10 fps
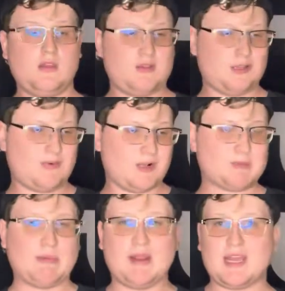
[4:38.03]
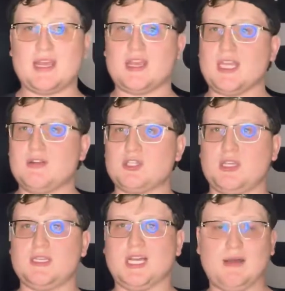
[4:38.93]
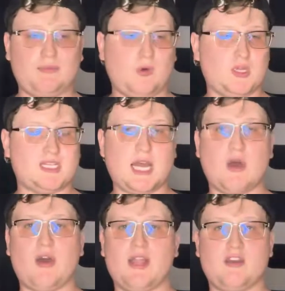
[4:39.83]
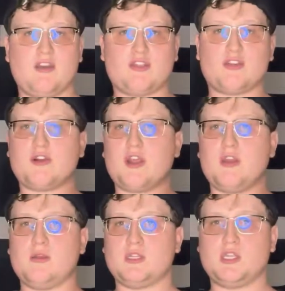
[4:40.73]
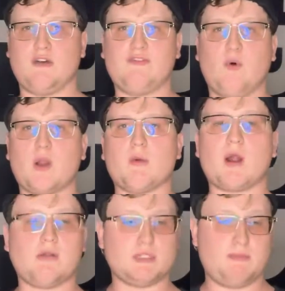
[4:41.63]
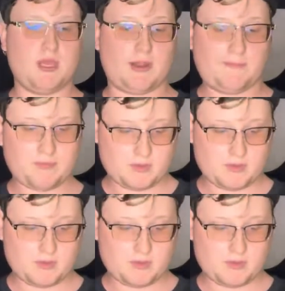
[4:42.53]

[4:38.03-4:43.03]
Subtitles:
The rounds per minute it can usually dump was now at 30 to 40 rounds a minute.